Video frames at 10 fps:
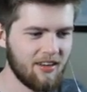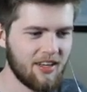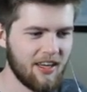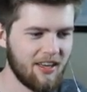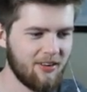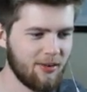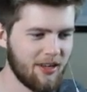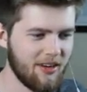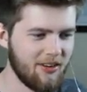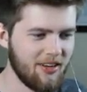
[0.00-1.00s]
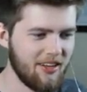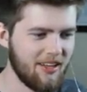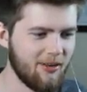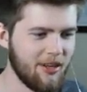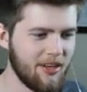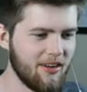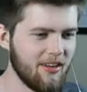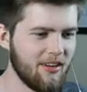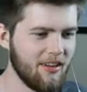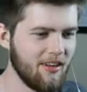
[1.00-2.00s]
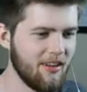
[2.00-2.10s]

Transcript: Yeah. Okay, here we go. Here we go.